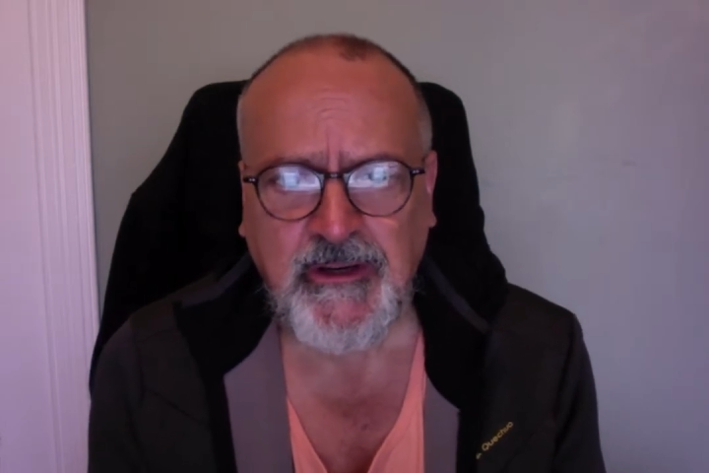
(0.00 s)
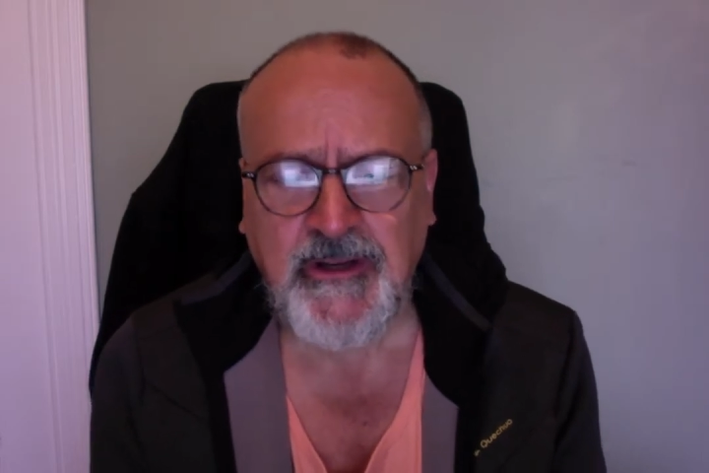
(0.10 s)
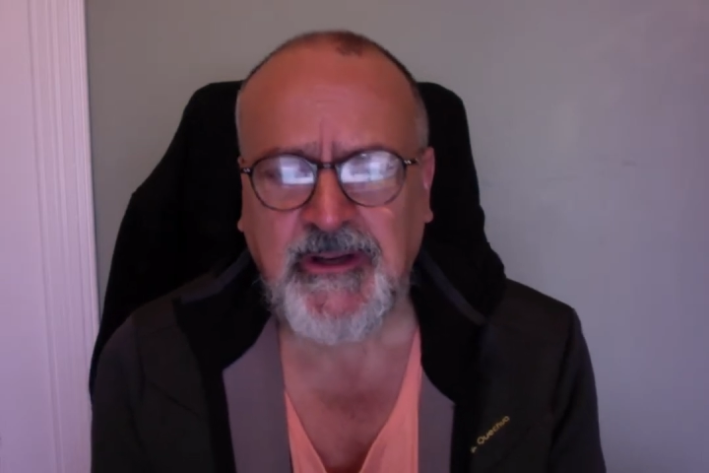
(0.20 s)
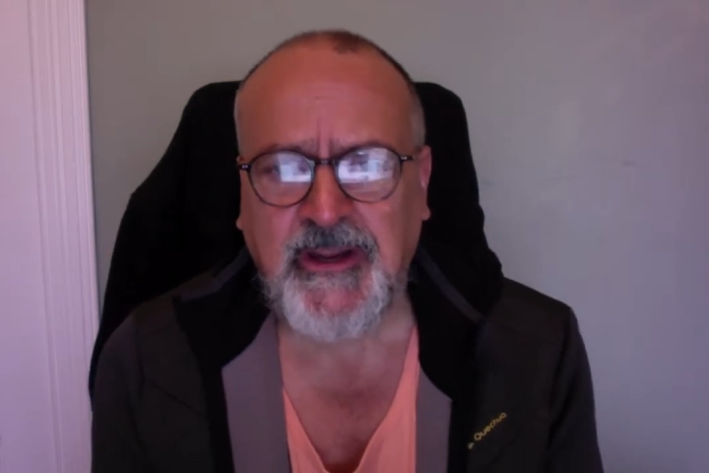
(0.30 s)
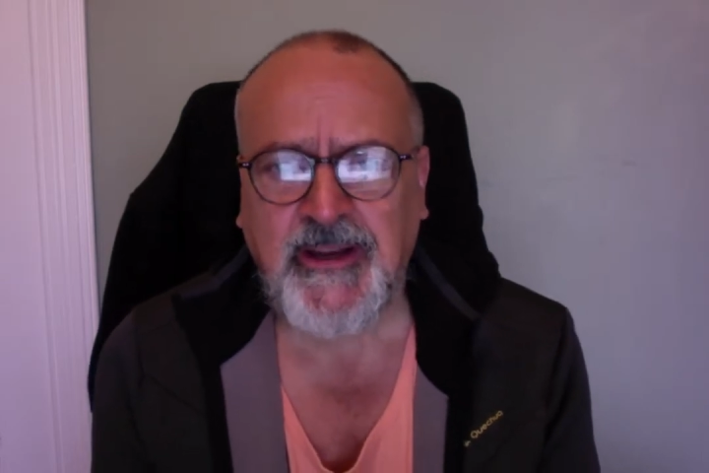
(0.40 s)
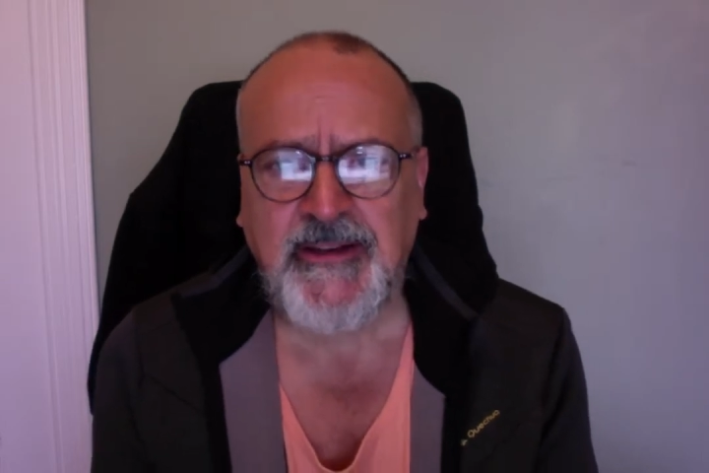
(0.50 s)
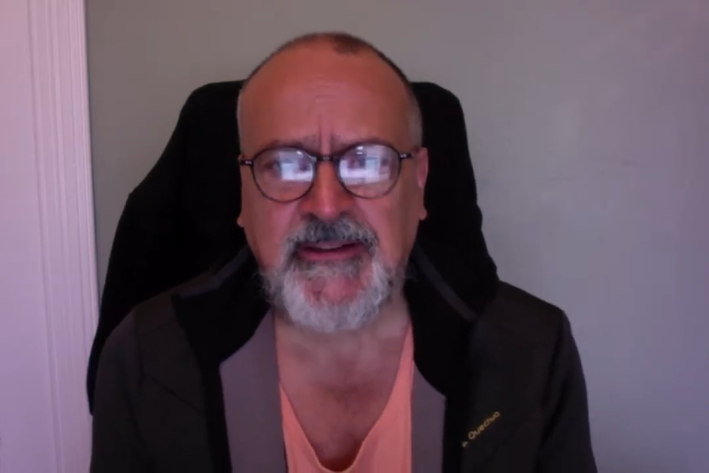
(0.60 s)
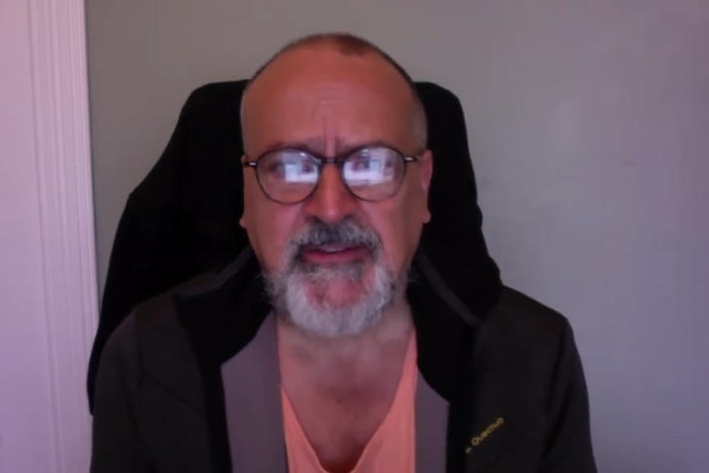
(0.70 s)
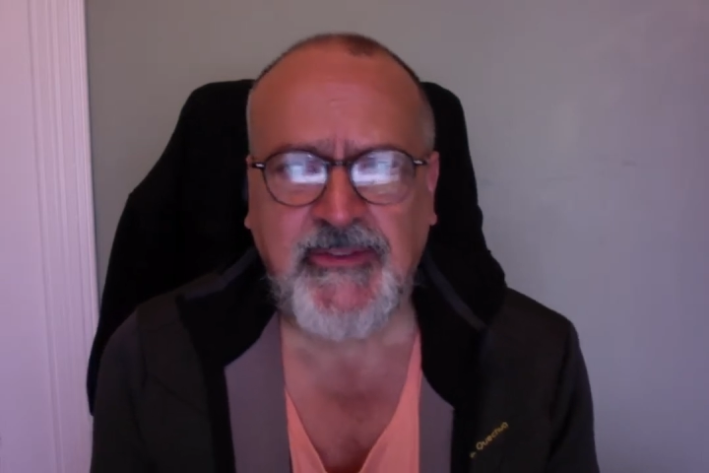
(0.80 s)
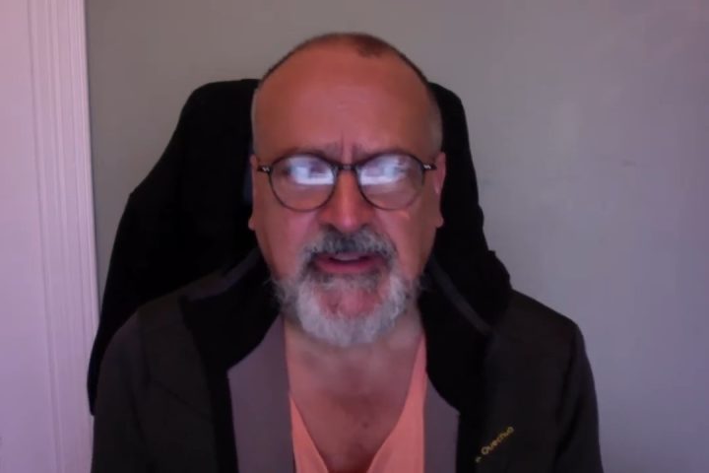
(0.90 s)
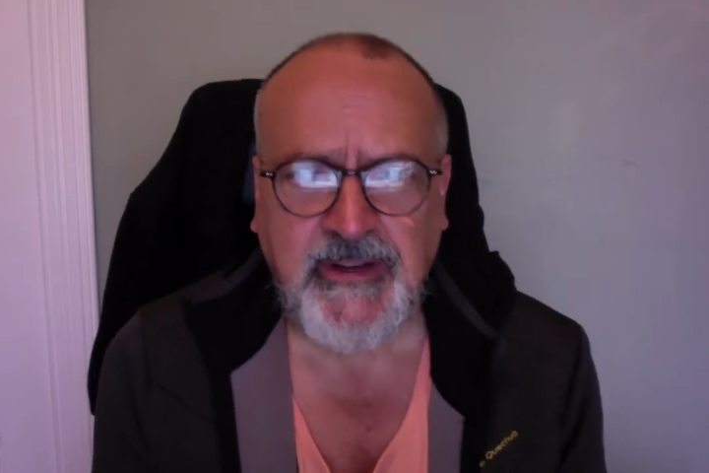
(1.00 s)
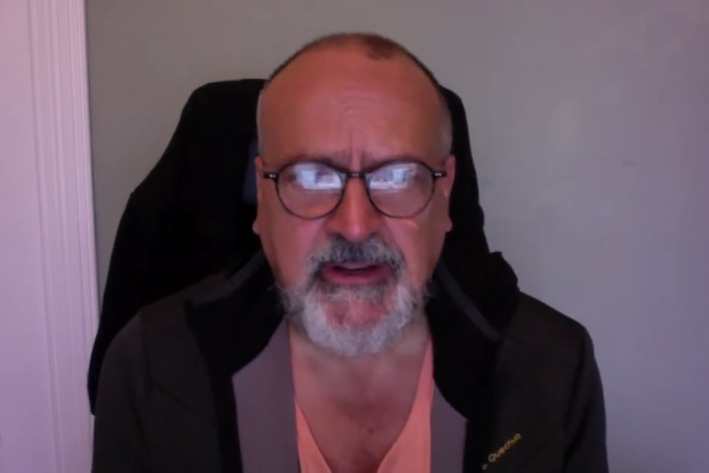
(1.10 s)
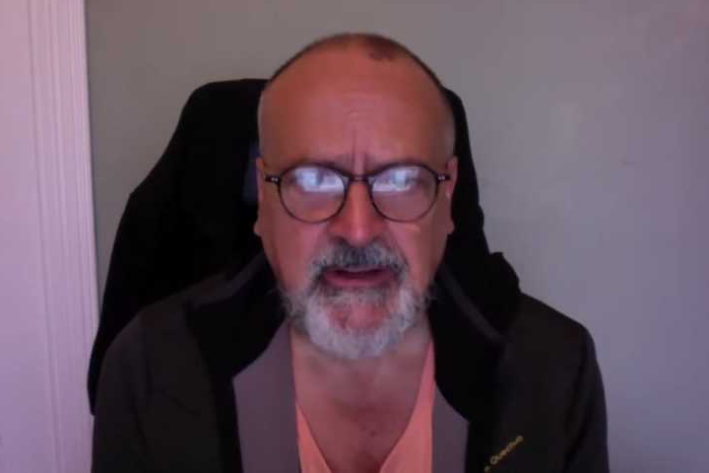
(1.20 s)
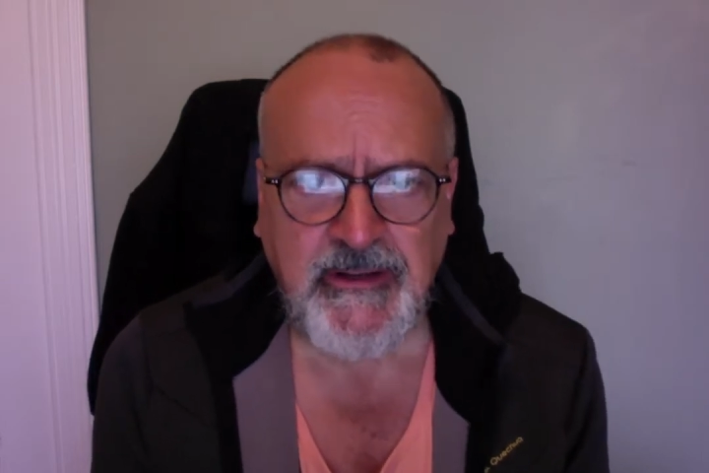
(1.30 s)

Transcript: in negativity.